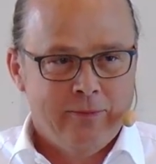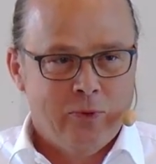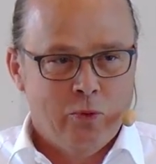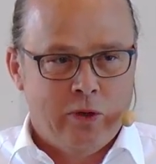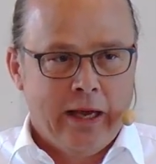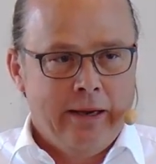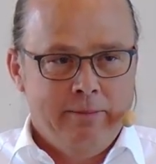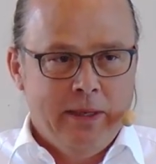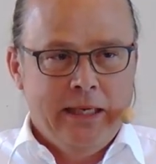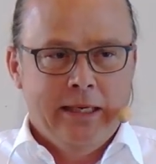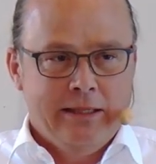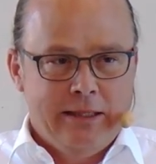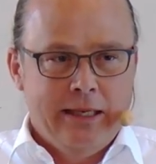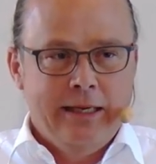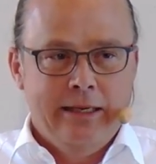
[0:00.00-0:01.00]
who came in
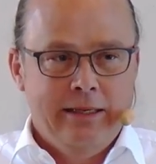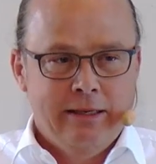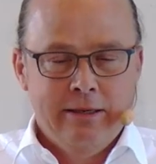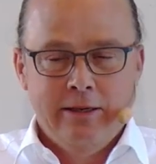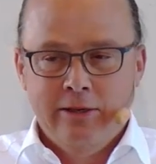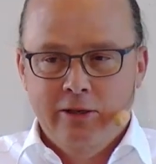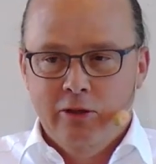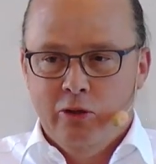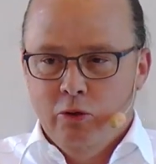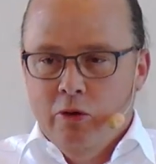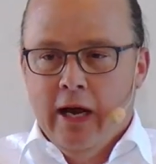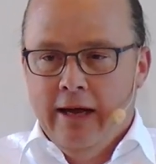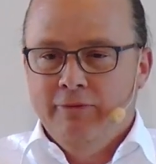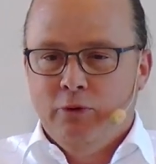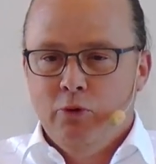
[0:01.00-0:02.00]
and said, you
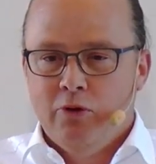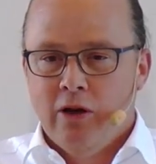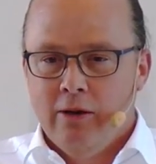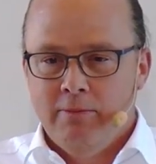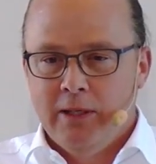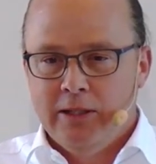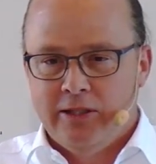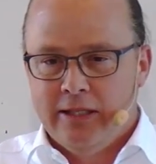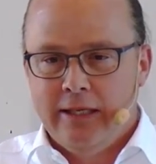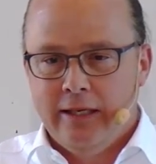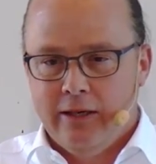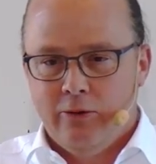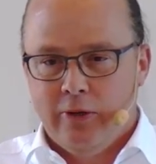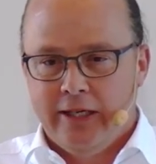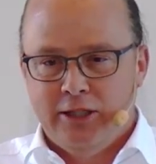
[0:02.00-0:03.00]
have to come and see
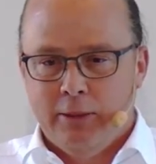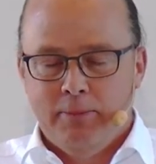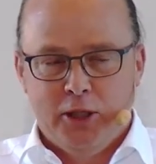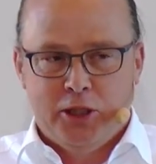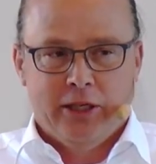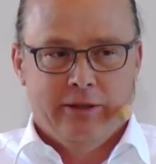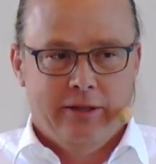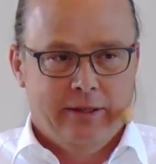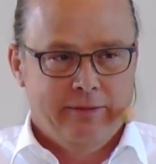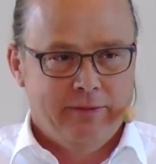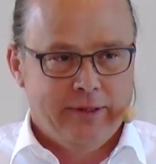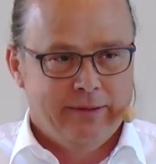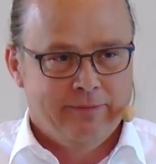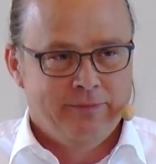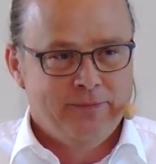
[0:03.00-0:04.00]
our exhibition
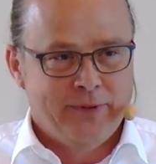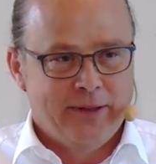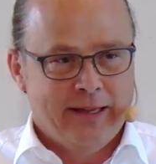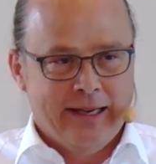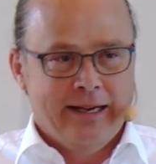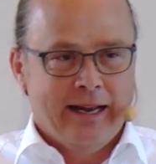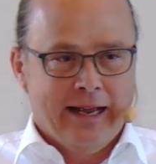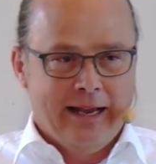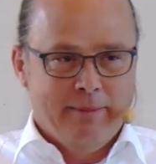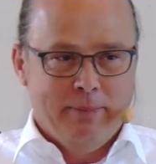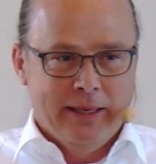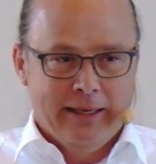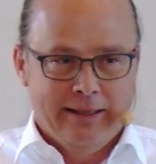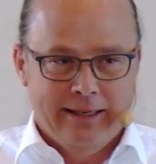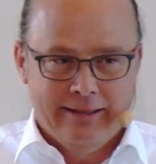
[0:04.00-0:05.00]
in the A
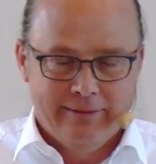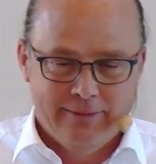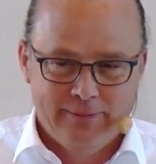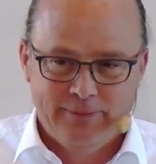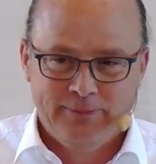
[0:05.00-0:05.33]
building.